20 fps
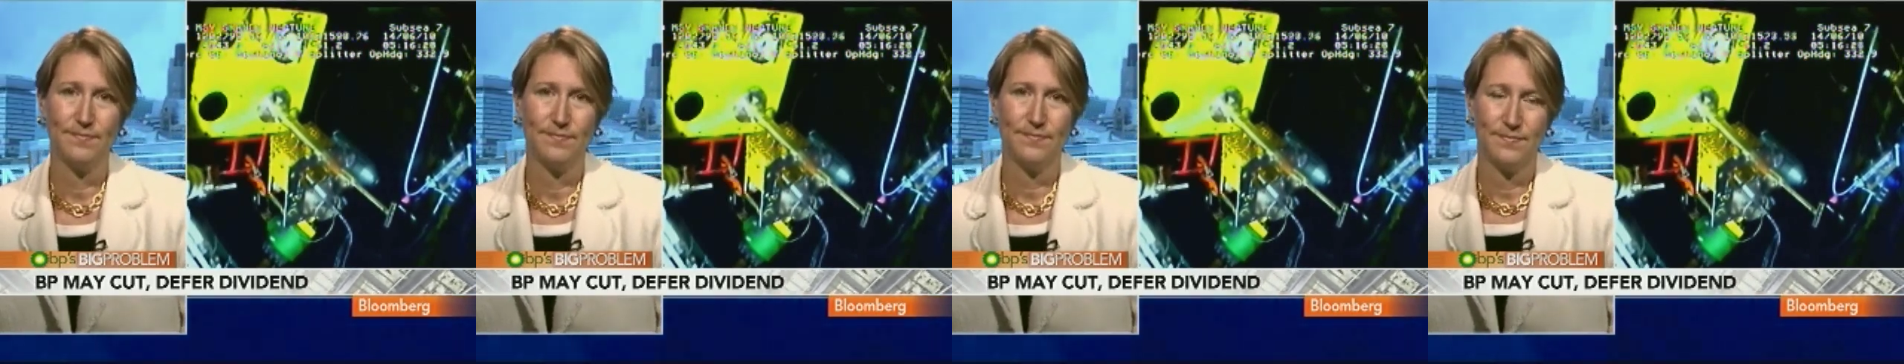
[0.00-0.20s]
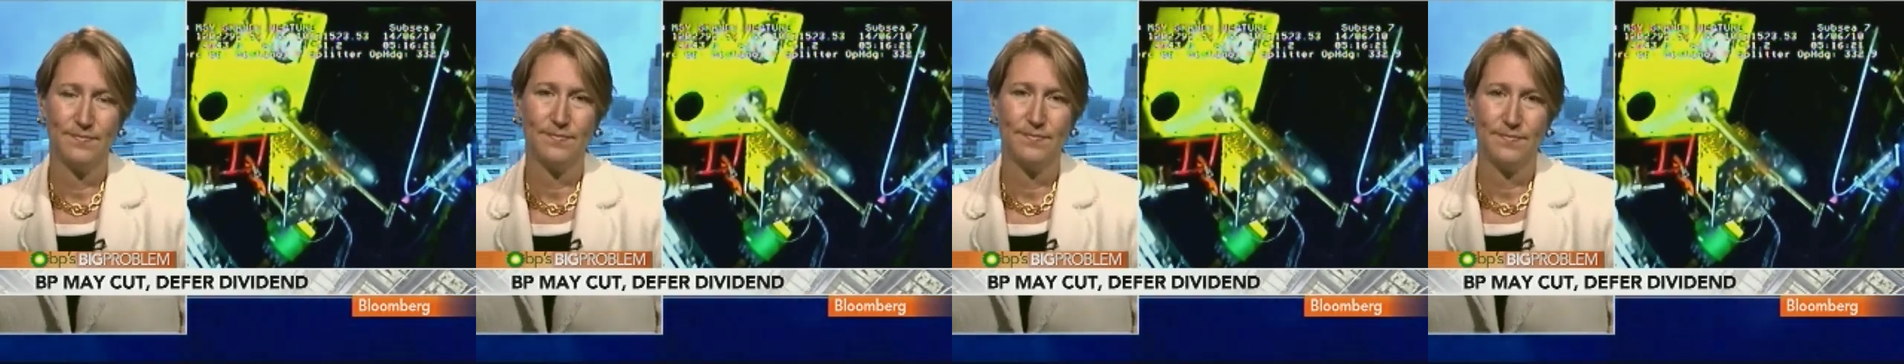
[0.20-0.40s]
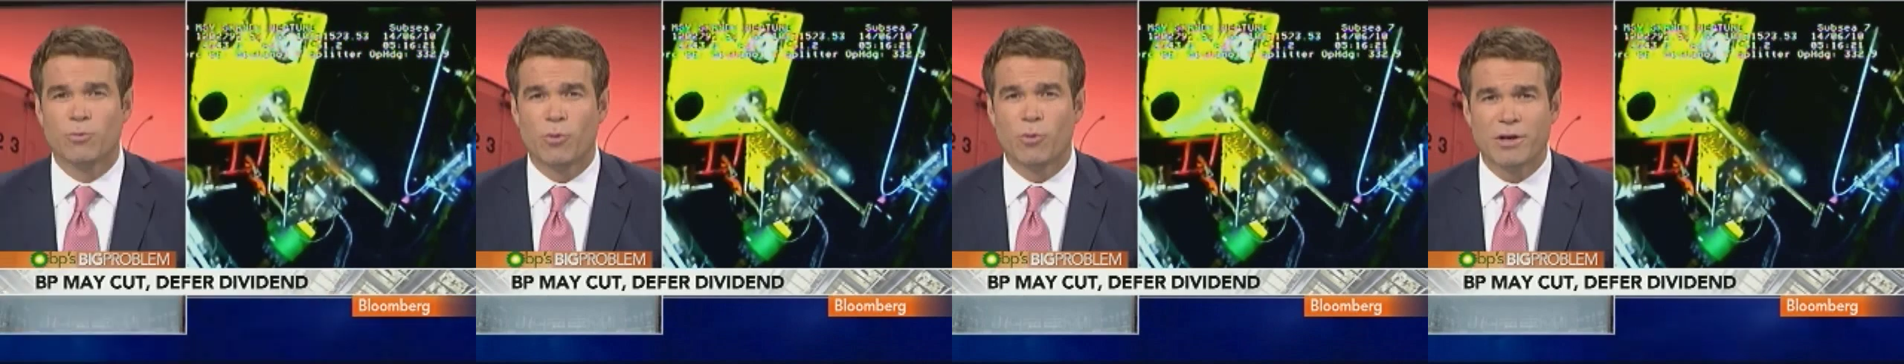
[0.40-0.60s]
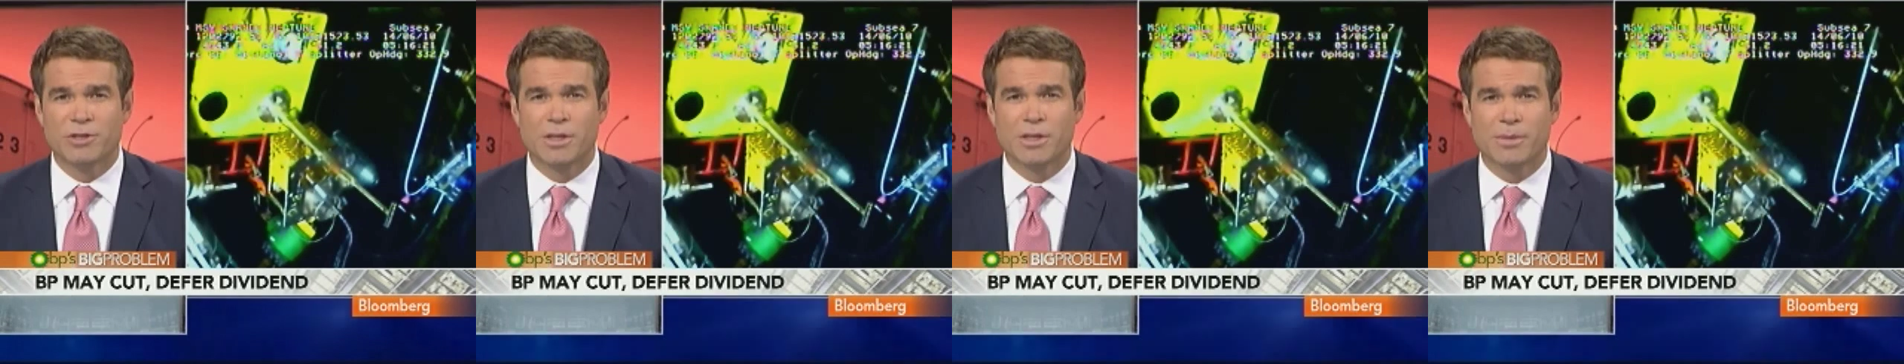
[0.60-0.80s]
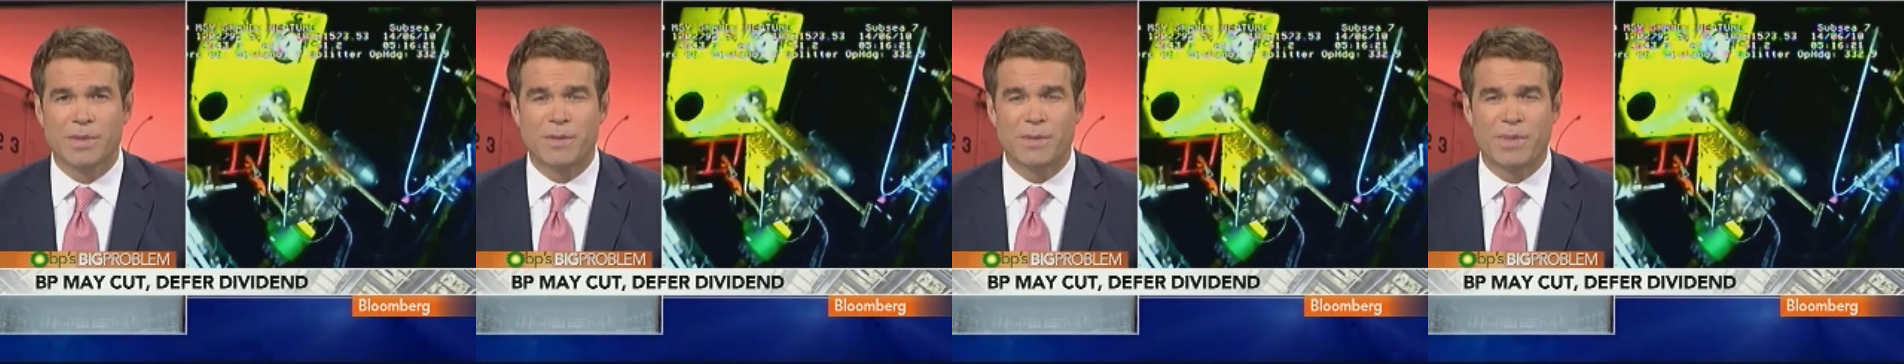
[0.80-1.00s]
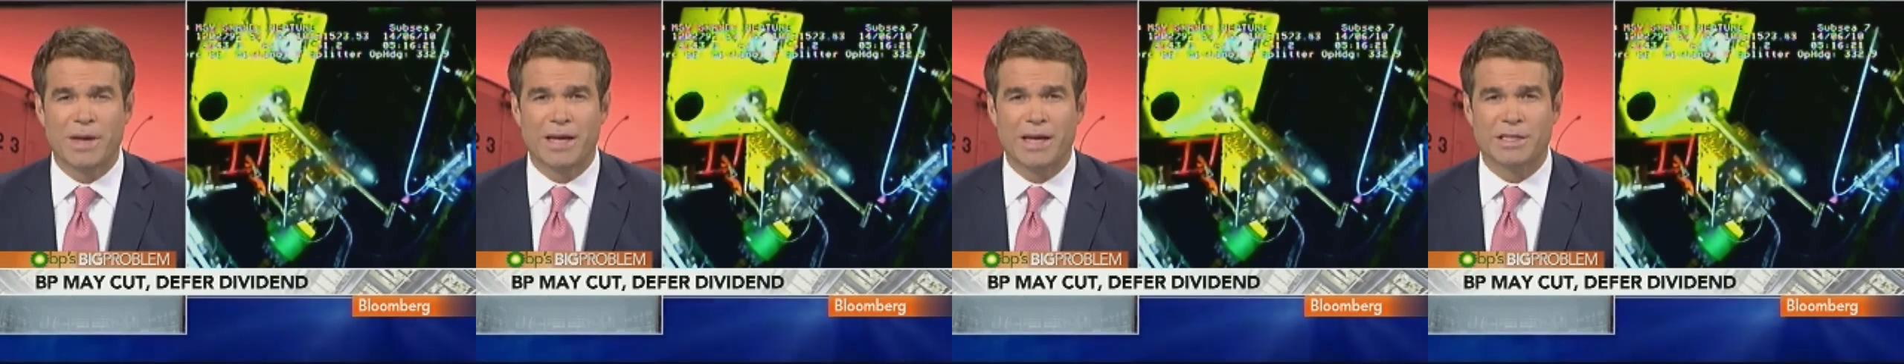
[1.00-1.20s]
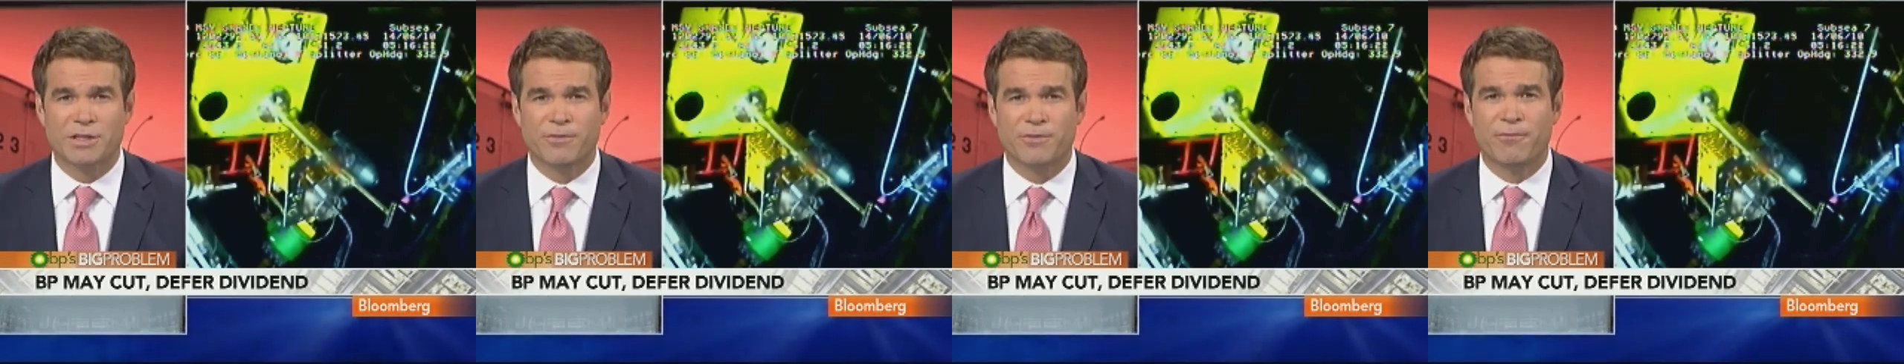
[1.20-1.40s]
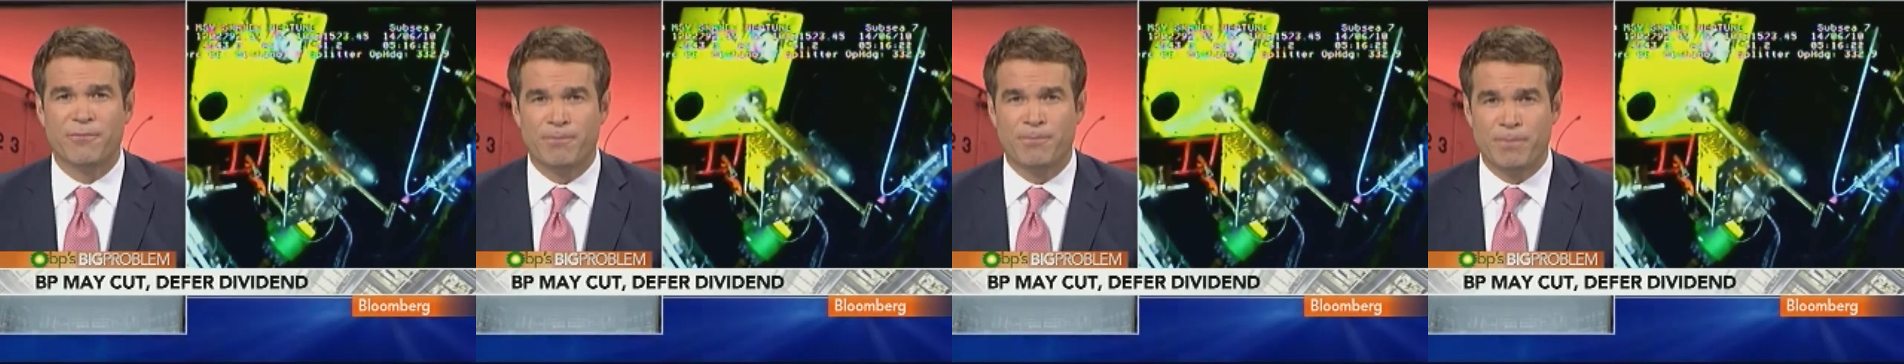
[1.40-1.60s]
Uh, Allyson, what are some of the
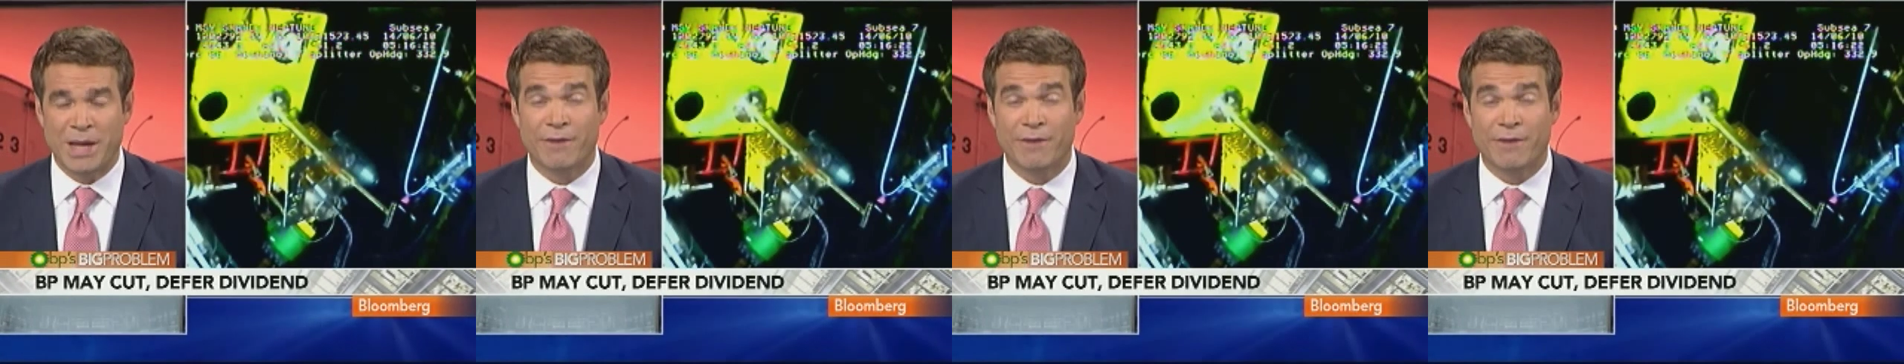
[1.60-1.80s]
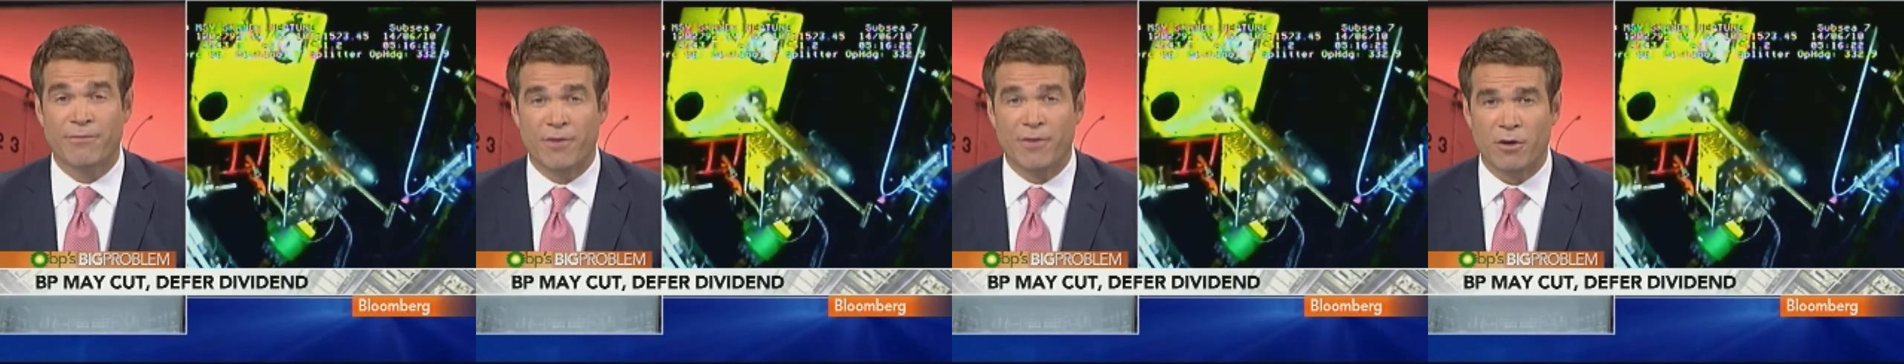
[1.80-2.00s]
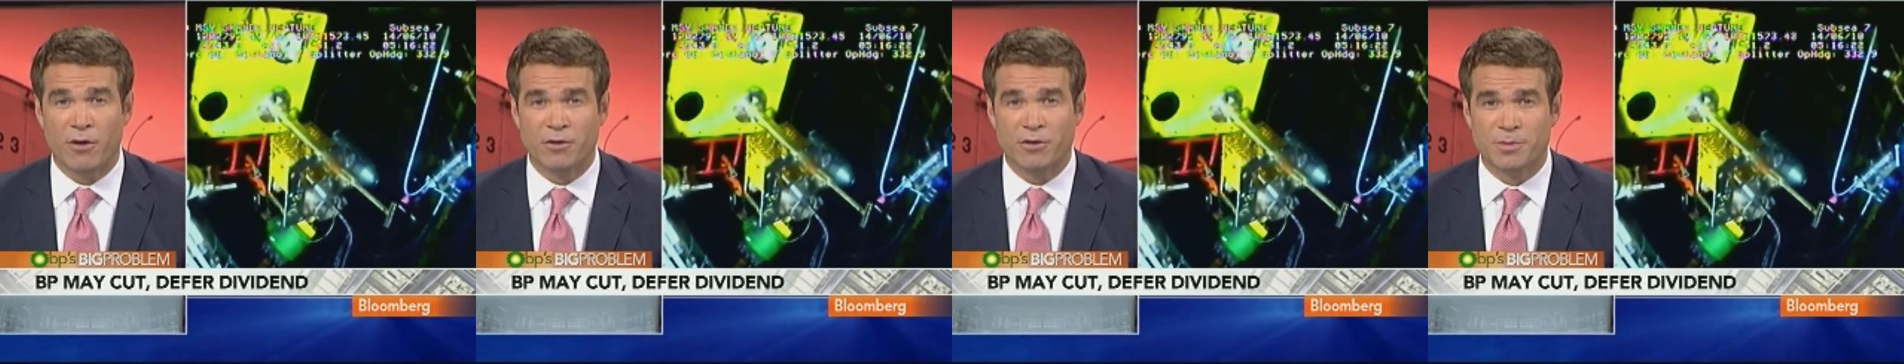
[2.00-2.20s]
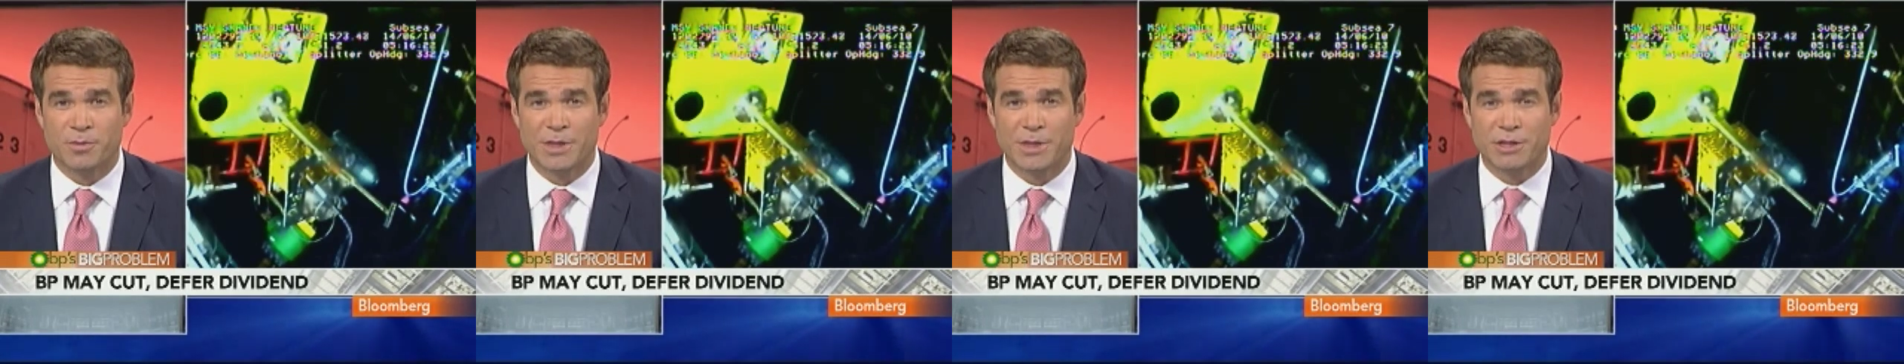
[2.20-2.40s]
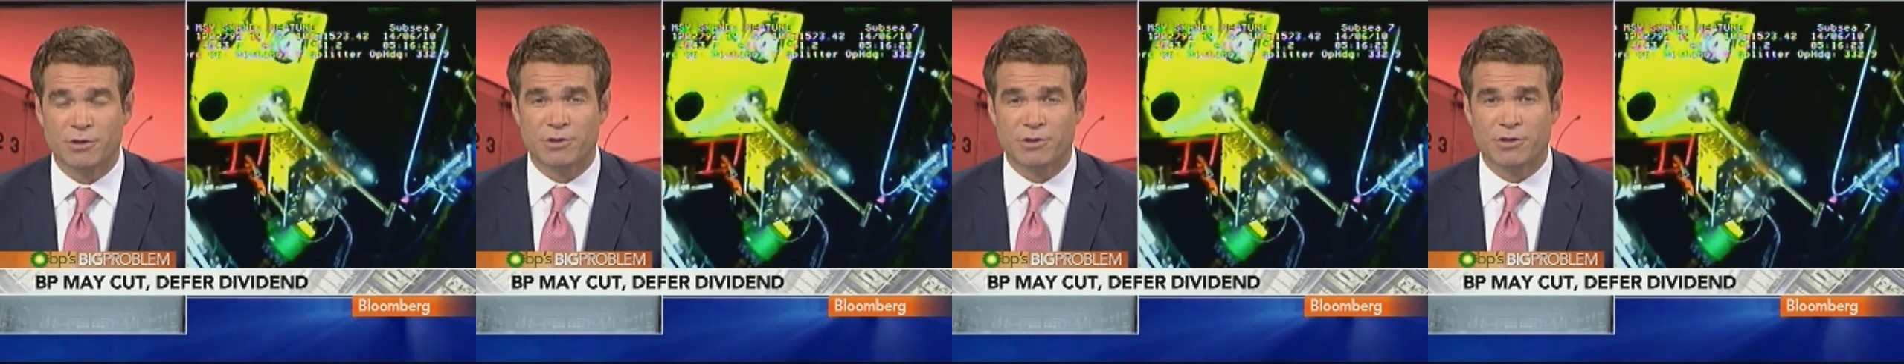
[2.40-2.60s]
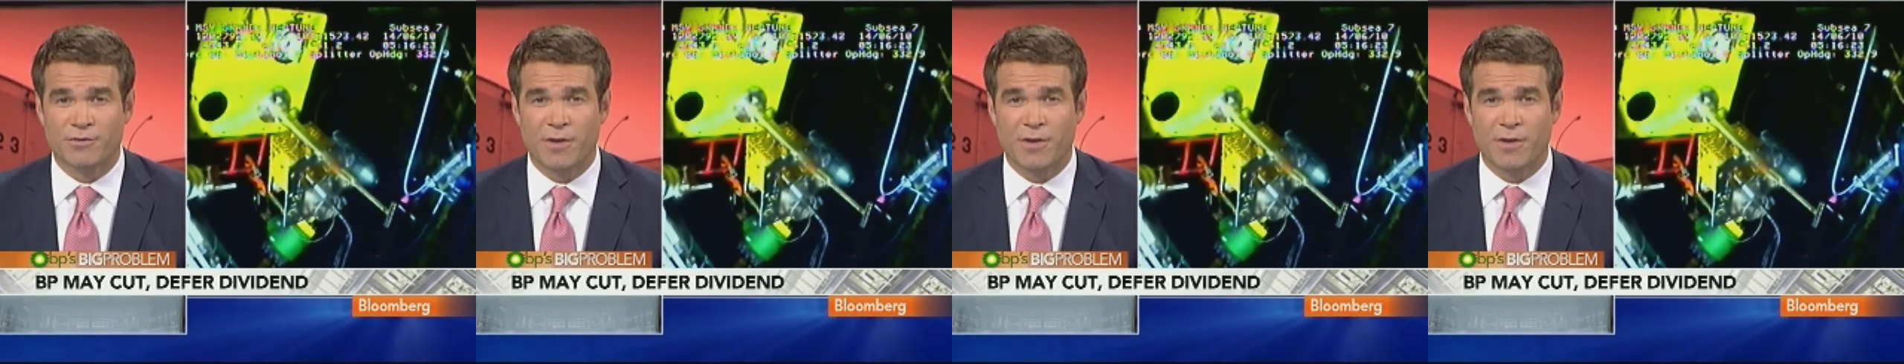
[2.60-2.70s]
biggest pitfalls Mr.